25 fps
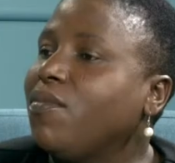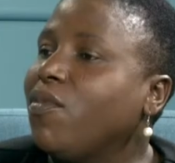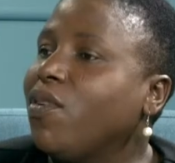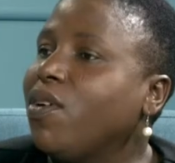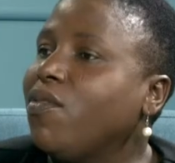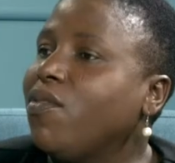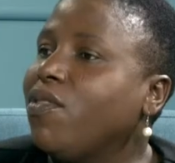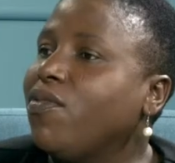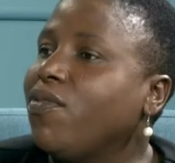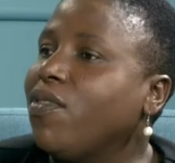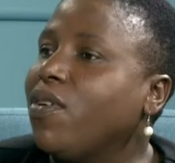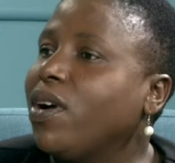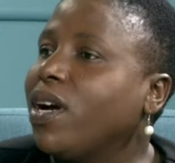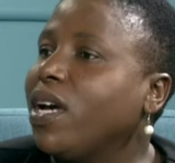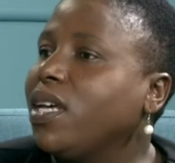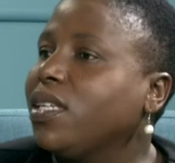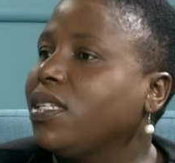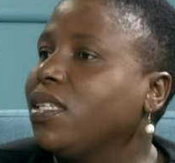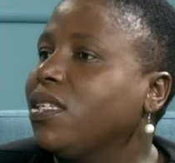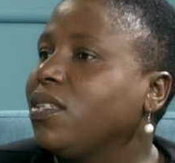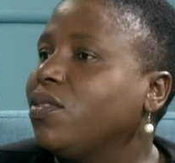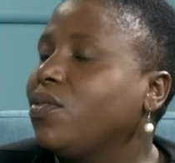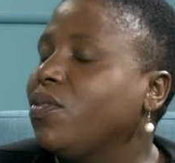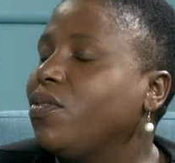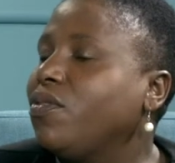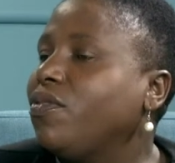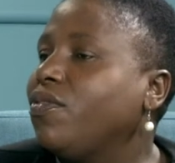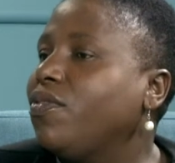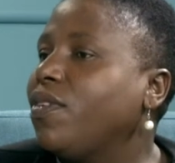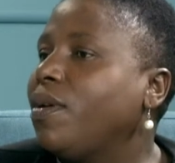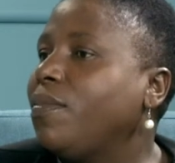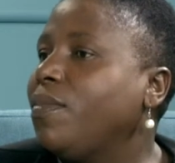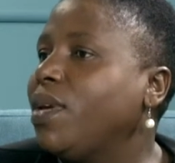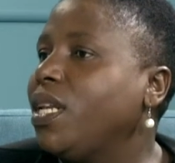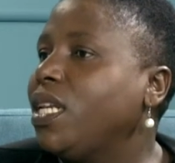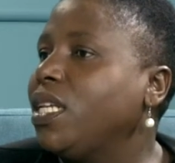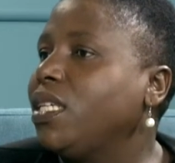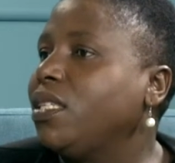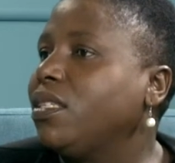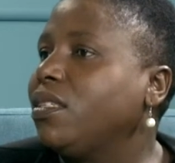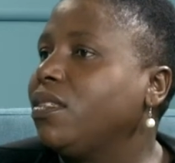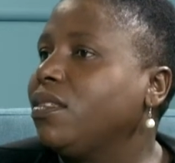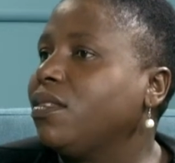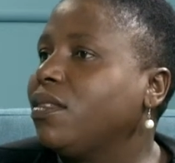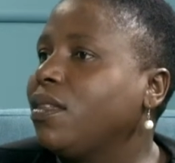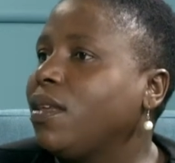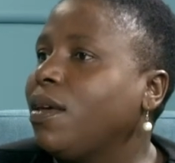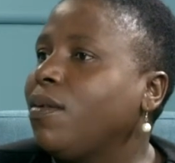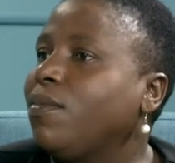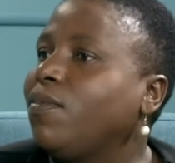where we focuses on
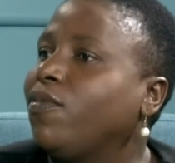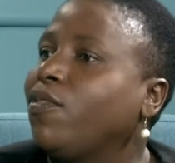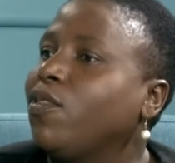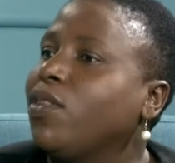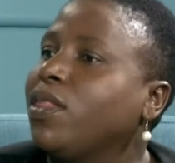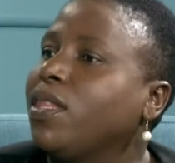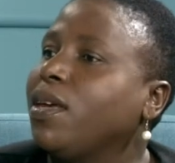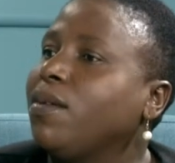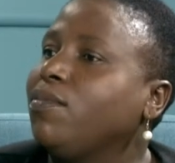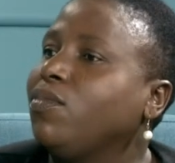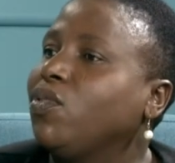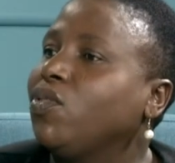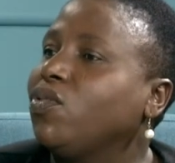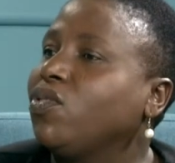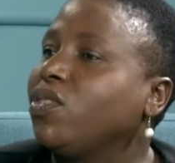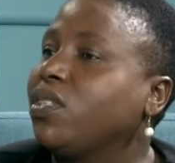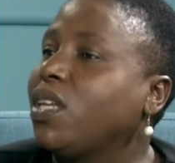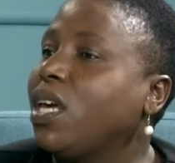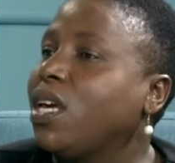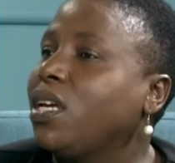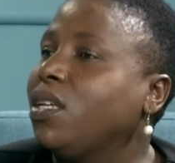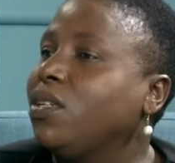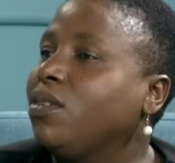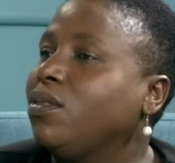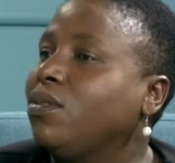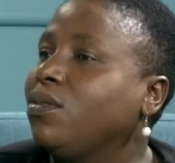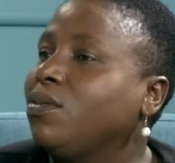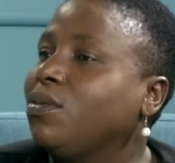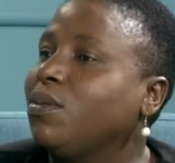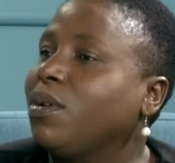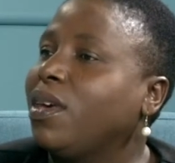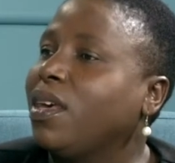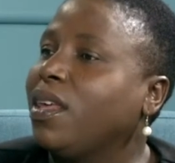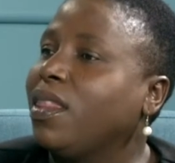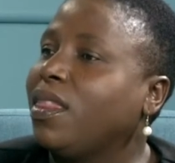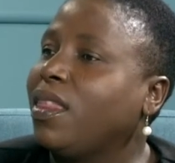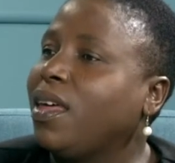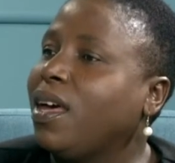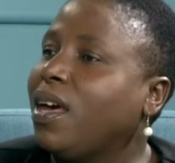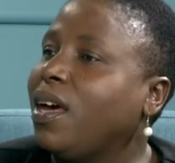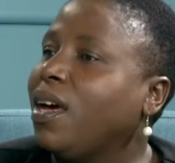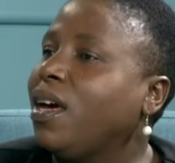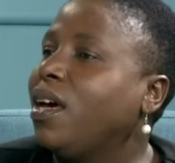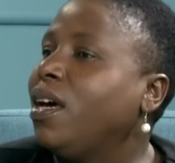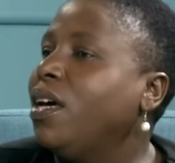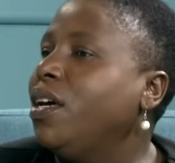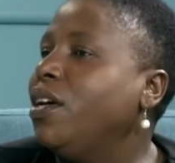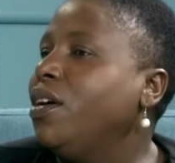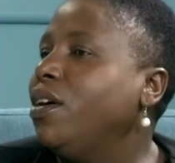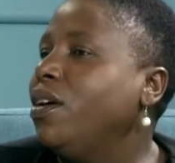families, for them to stay
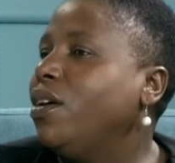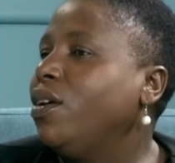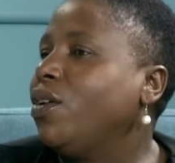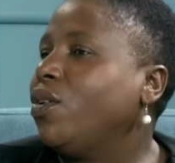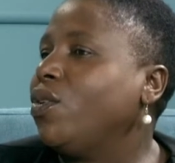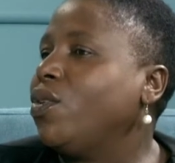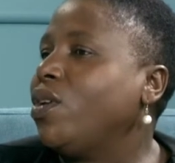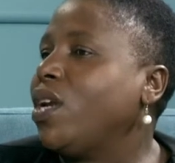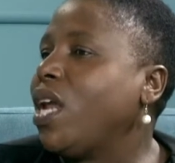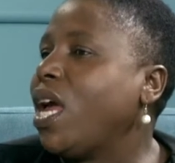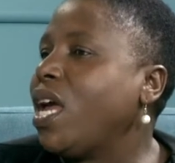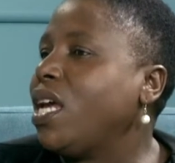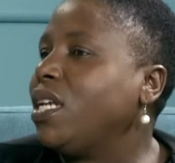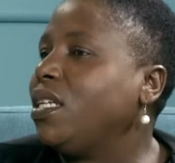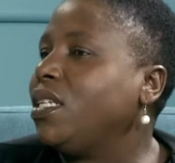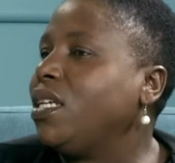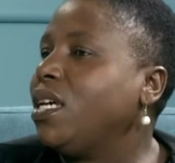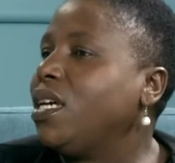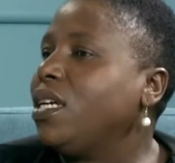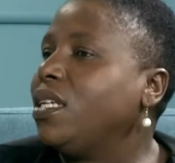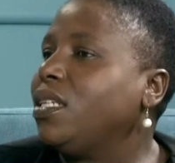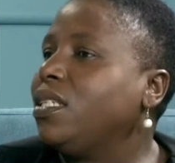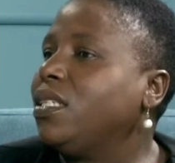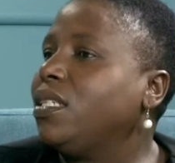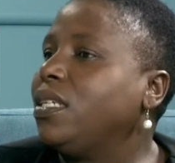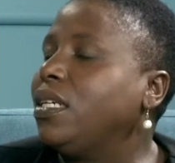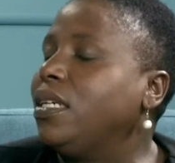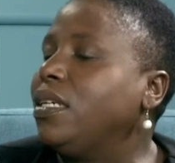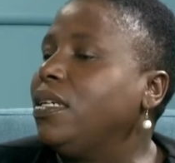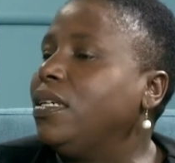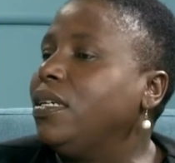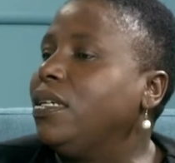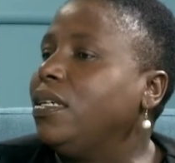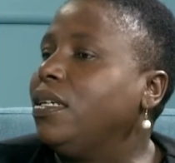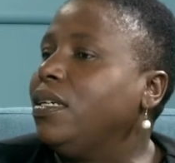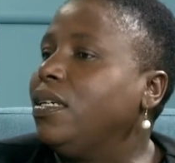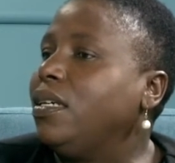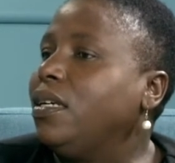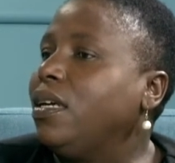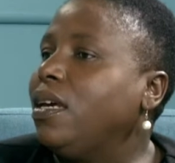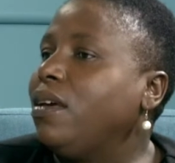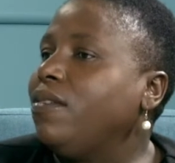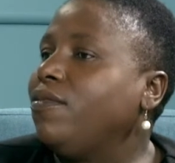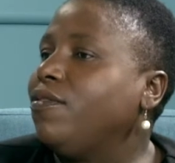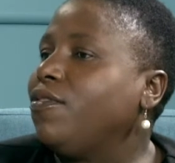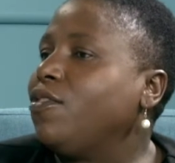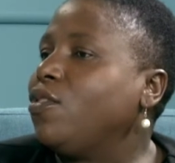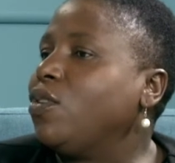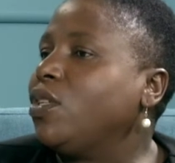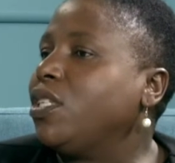together, reunited,
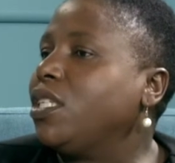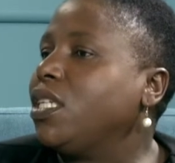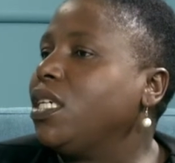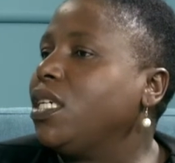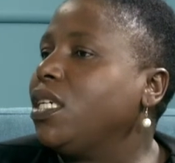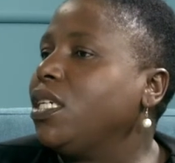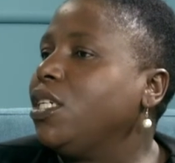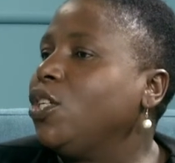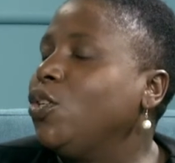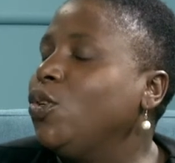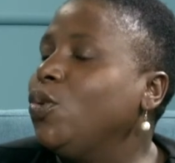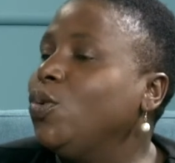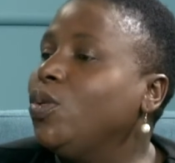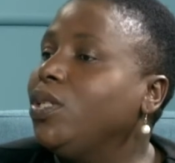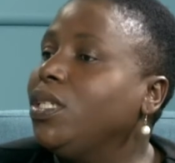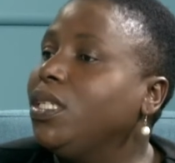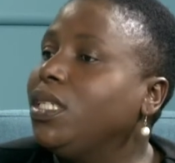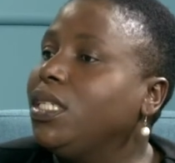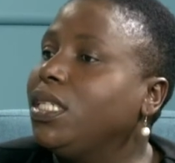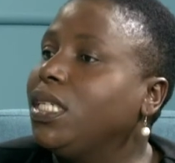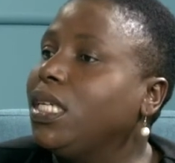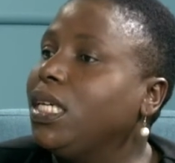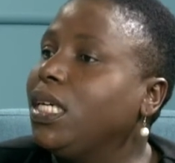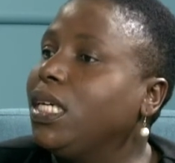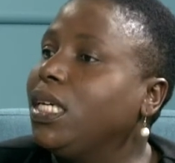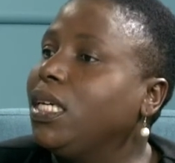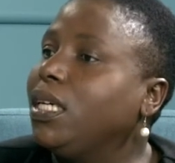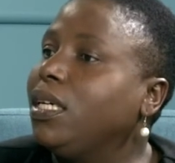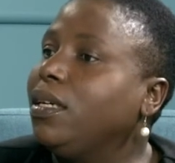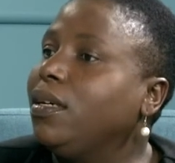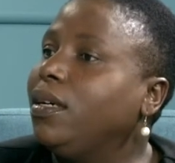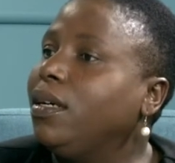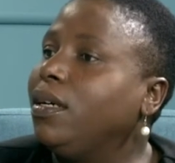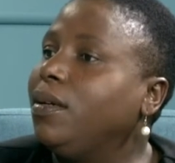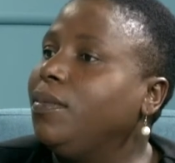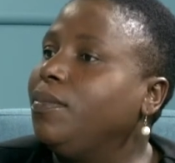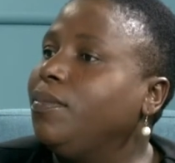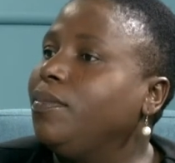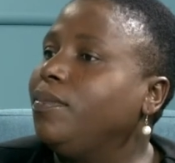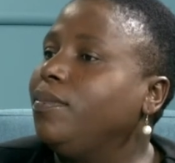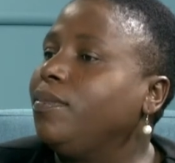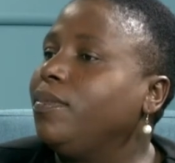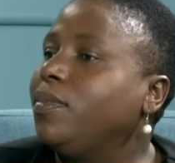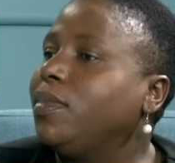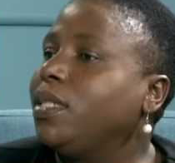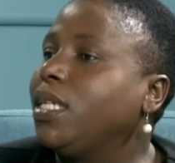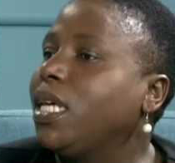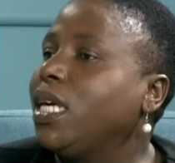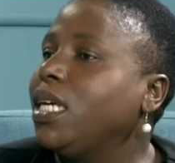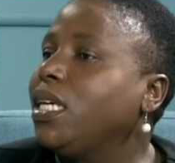enforcing unity,
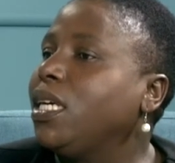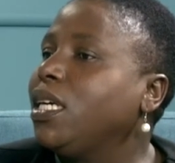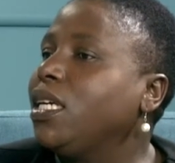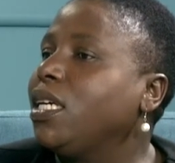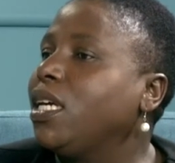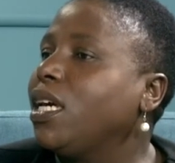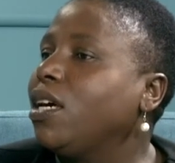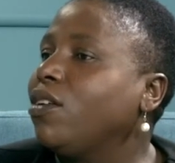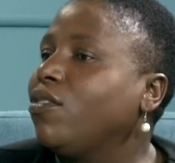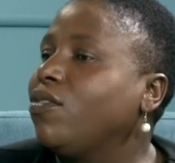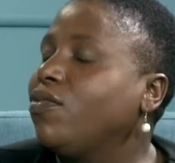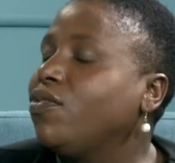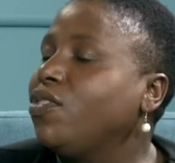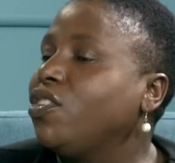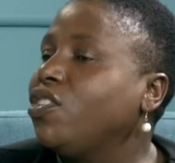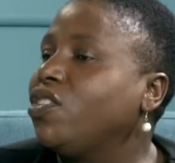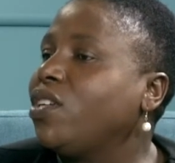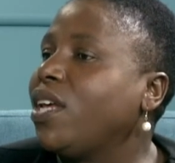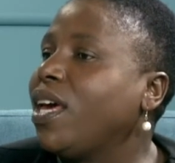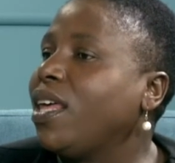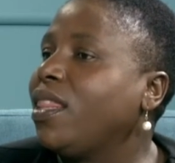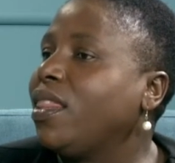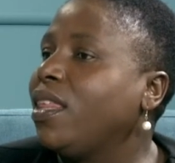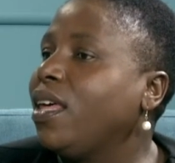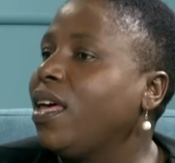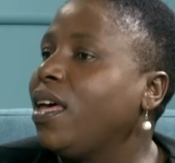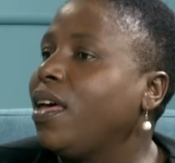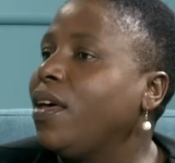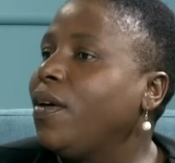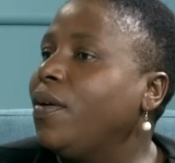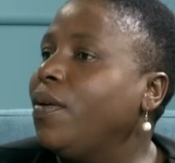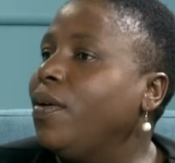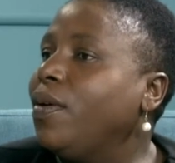taking care of each other.